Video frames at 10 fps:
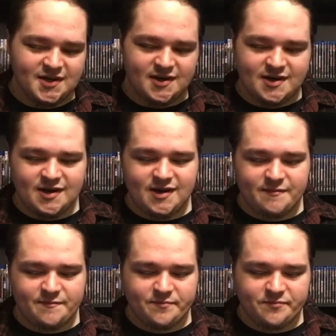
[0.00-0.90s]
But
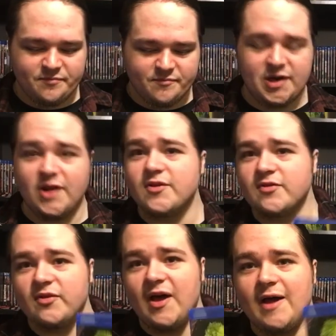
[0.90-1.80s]
other
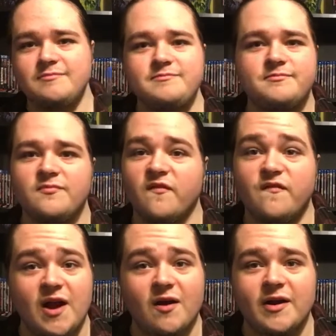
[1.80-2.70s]
than that,
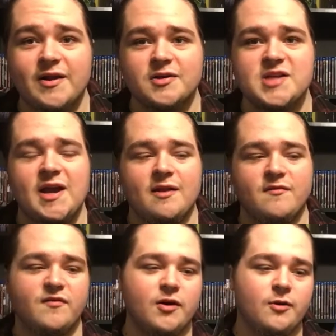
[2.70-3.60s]
very entertaining
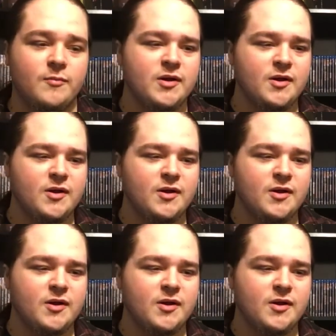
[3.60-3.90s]
film.